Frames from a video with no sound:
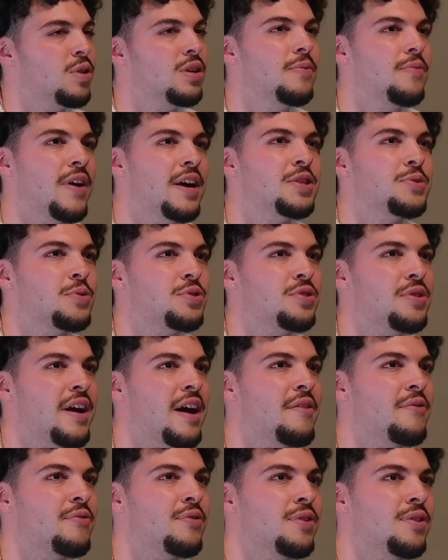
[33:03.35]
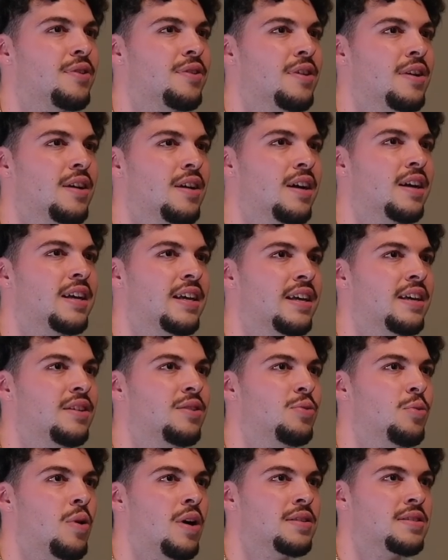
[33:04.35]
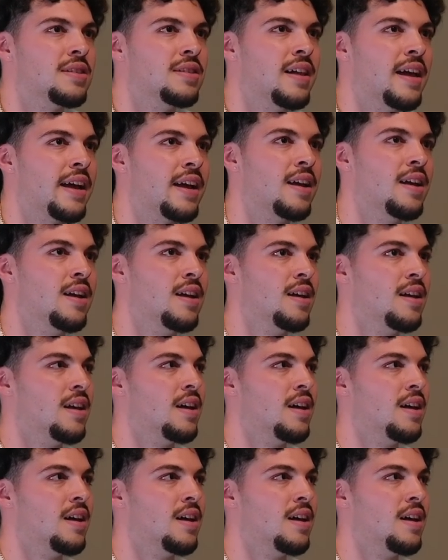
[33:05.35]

What advice would you have for a kid who wants to like